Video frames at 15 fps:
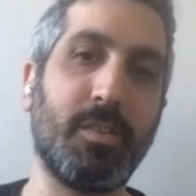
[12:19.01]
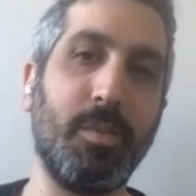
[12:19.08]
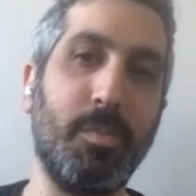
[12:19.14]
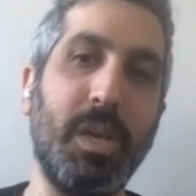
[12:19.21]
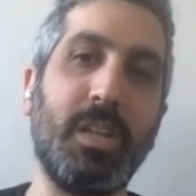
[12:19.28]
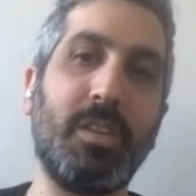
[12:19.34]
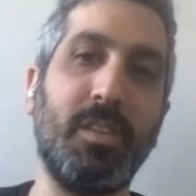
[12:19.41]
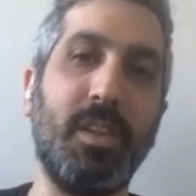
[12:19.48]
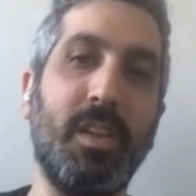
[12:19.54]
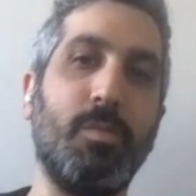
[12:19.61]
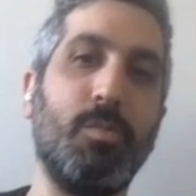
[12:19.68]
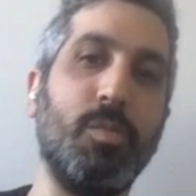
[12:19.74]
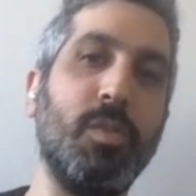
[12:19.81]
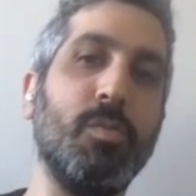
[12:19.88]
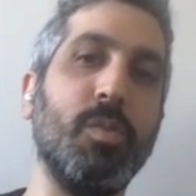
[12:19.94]
commit and
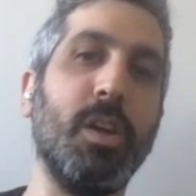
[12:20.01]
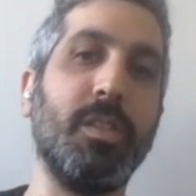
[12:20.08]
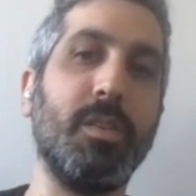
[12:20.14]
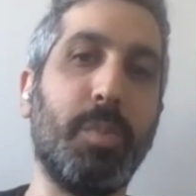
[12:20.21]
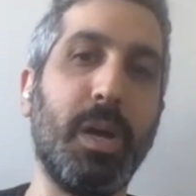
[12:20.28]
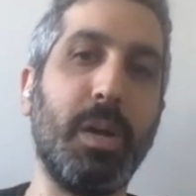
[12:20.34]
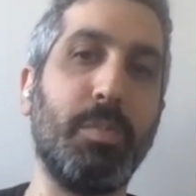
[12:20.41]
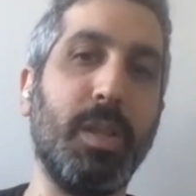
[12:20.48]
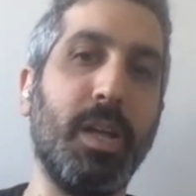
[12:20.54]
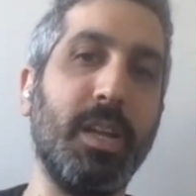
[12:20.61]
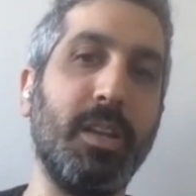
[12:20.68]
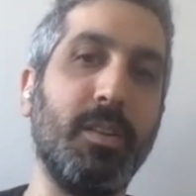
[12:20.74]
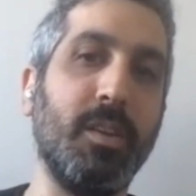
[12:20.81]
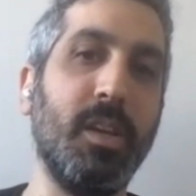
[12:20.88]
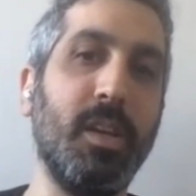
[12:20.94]
then rerun the
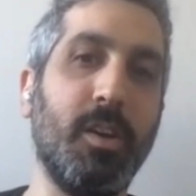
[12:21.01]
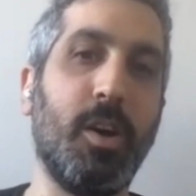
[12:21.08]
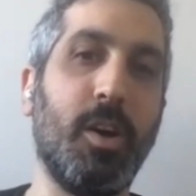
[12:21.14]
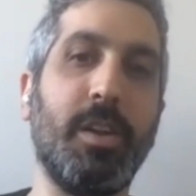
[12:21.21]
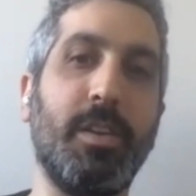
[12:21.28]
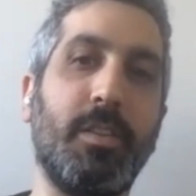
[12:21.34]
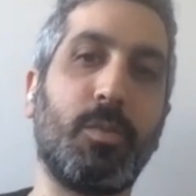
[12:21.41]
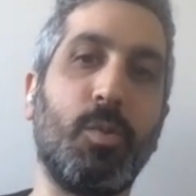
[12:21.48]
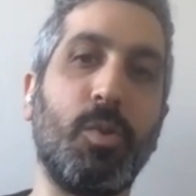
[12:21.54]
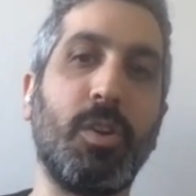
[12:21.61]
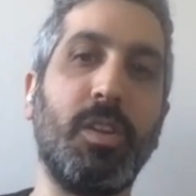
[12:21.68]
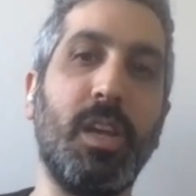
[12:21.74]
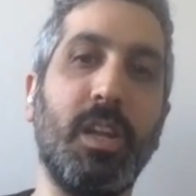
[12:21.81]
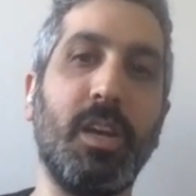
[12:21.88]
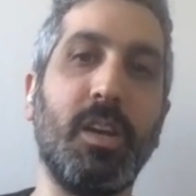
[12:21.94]
pipeline on
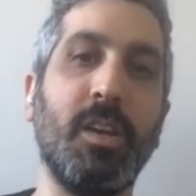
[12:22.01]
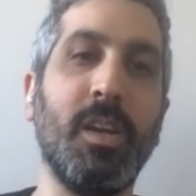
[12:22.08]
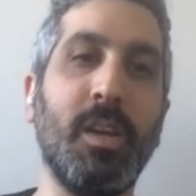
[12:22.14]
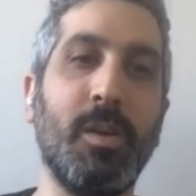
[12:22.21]
historic data.